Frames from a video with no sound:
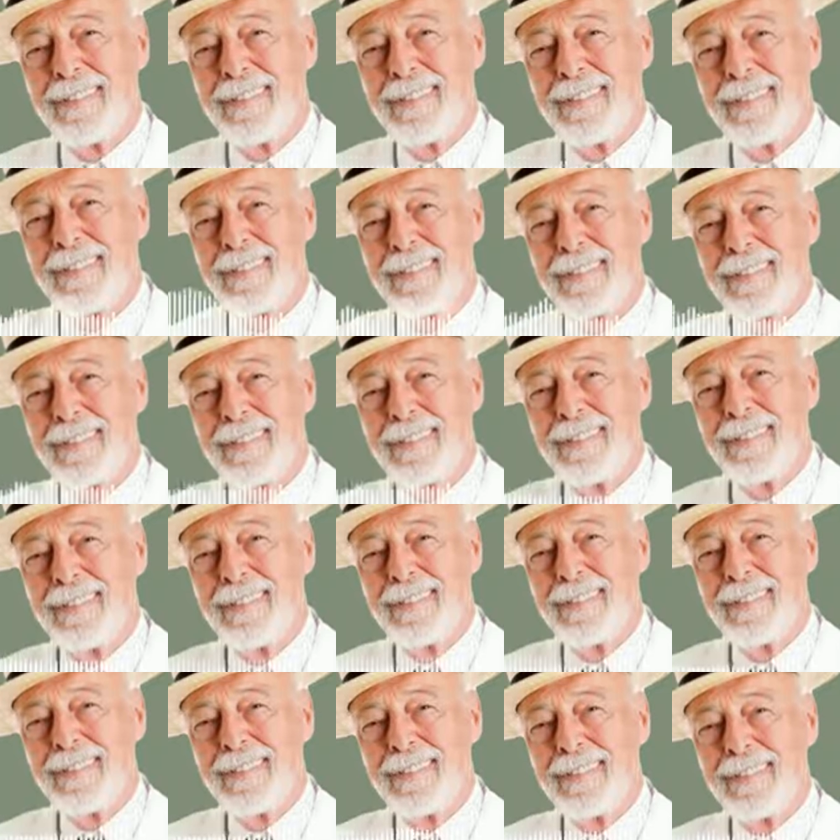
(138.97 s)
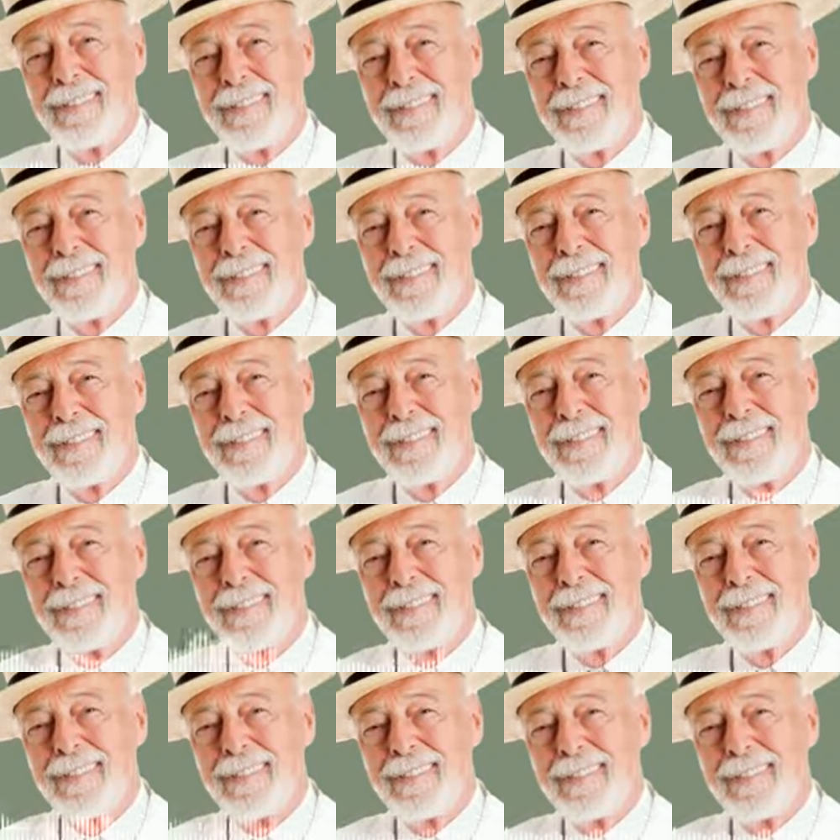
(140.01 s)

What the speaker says: claws into as much.